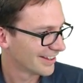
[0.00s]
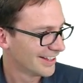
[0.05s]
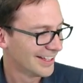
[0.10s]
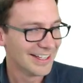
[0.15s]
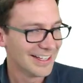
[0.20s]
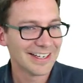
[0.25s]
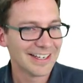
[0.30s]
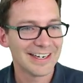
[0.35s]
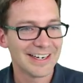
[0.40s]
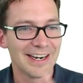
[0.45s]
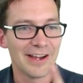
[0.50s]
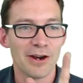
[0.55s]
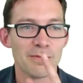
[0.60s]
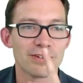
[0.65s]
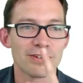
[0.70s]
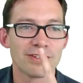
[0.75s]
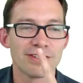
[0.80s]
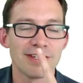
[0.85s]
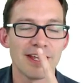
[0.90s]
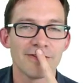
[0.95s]
Now, number
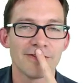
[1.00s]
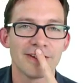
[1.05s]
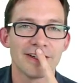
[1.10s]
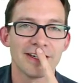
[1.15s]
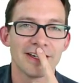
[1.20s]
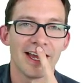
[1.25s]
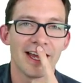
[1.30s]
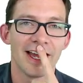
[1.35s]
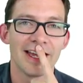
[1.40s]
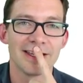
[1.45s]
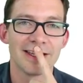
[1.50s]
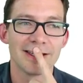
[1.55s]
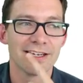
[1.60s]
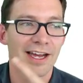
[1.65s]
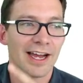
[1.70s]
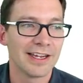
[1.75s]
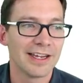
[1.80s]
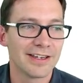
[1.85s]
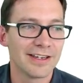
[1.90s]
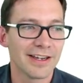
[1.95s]
seven,
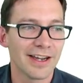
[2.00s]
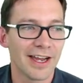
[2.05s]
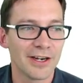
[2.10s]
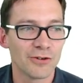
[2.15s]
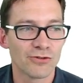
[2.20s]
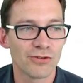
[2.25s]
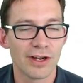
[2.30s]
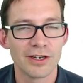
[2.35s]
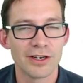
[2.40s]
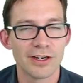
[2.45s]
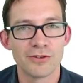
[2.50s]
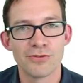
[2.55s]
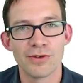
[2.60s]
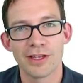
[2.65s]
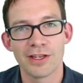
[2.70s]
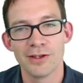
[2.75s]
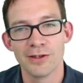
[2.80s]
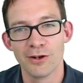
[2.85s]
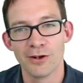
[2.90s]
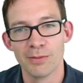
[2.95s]
I kind of tried to trick you
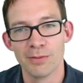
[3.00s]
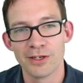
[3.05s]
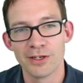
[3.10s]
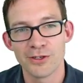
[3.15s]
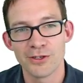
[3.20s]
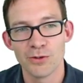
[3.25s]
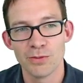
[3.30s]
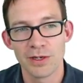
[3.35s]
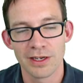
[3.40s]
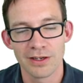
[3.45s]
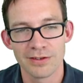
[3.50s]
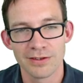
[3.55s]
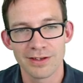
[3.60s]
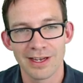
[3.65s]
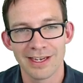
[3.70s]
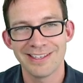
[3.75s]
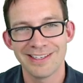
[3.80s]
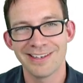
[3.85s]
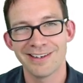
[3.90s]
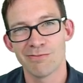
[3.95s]
a little bit too because I
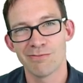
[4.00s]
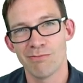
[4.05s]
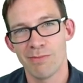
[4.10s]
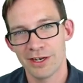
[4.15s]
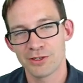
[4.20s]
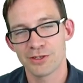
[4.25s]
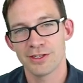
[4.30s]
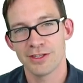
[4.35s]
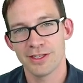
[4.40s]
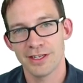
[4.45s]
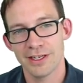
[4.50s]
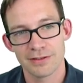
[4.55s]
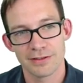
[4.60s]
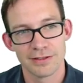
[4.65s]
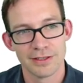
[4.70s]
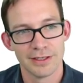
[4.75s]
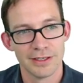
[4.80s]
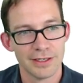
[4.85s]
didn't mention this.